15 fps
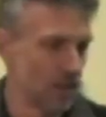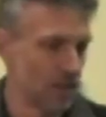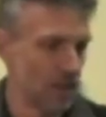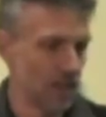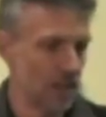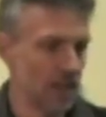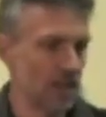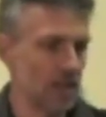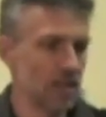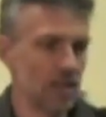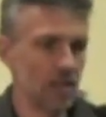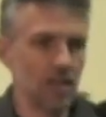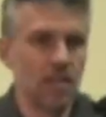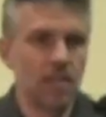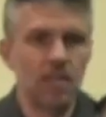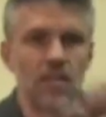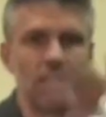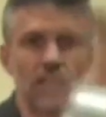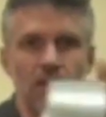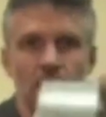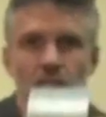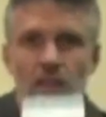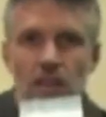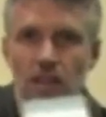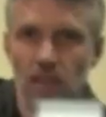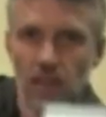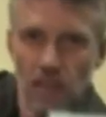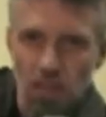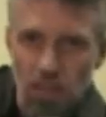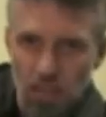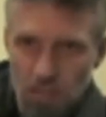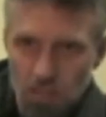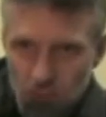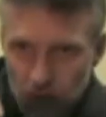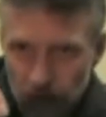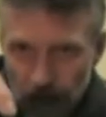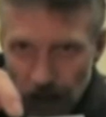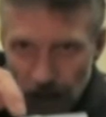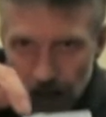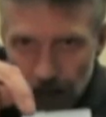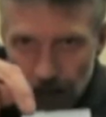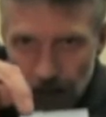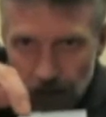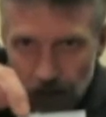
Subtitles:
Okay, that's the flat.